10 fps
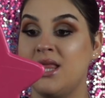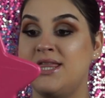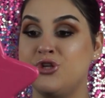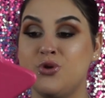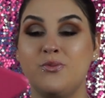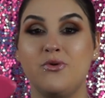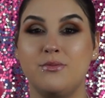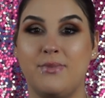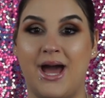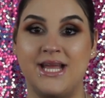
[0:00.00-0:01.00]
This one
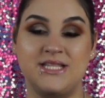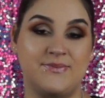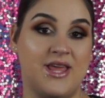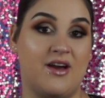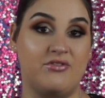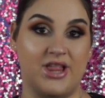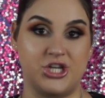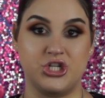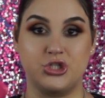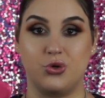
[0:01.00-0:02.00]
reminds me of
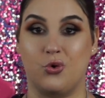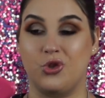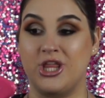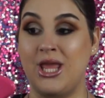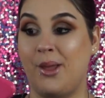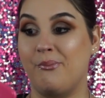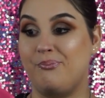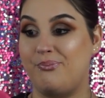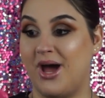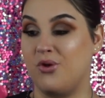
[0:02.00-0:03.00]
Legends Only,
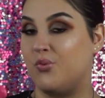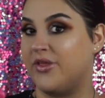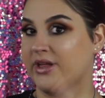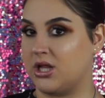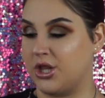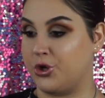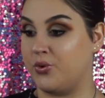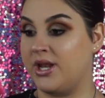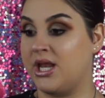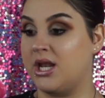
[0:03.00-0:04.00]
but with
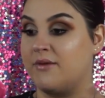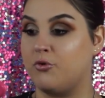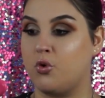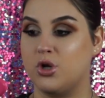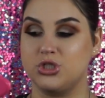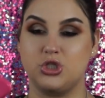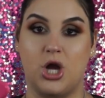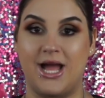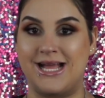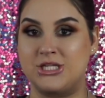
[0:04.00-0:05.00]
glitter in it, and of course
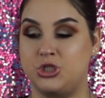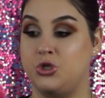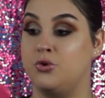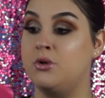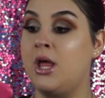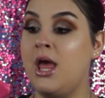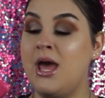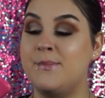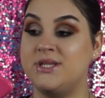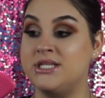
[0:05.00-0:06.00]
not as nude.
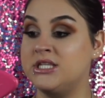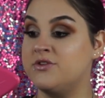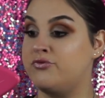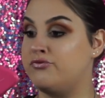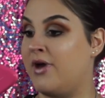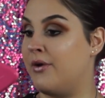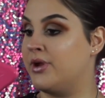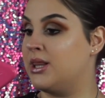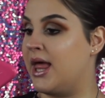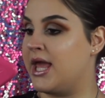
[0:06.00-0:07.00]
But this is
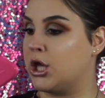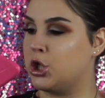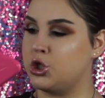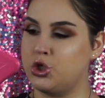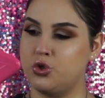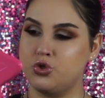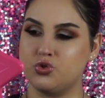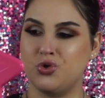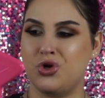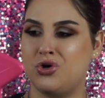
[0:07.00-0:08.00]
very, like,
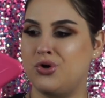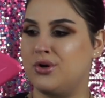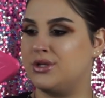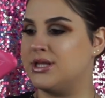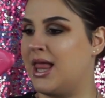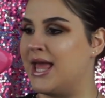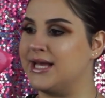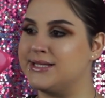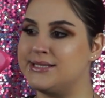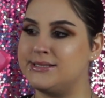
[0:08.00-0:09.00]
neutral,
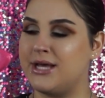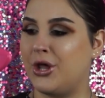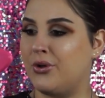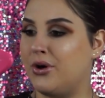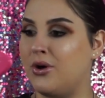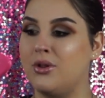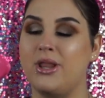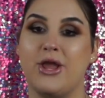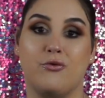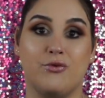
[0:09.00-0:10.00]
like, subtle,
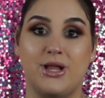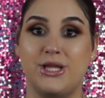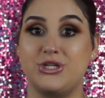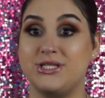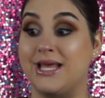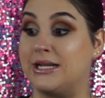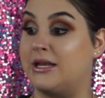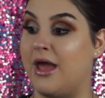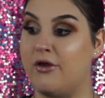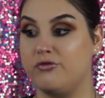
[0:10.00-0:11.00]
like, really just like
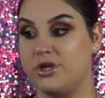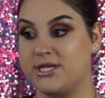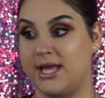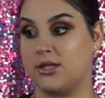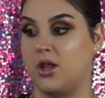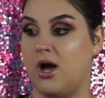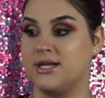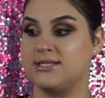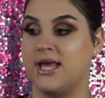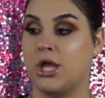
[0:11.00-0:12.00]
an everyday
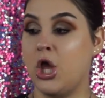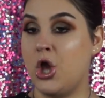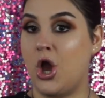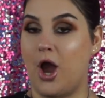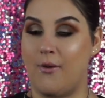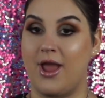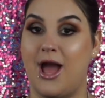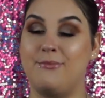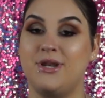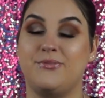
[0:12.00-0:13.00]
gloss. Like,
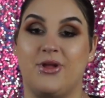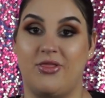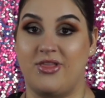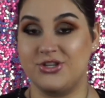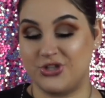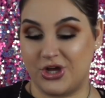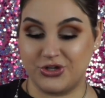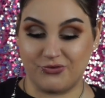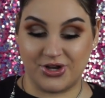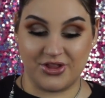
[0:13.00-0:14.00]
alright, I'm going to put this
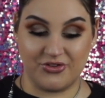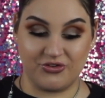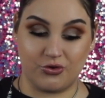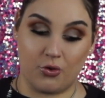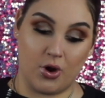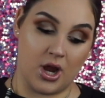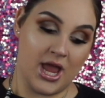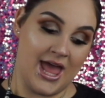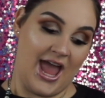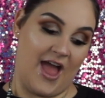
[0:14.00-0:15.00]
on to run to the
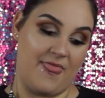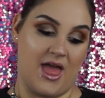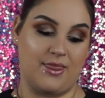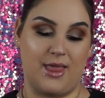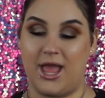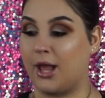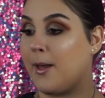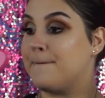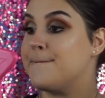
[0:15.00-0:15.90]
store, and then, like,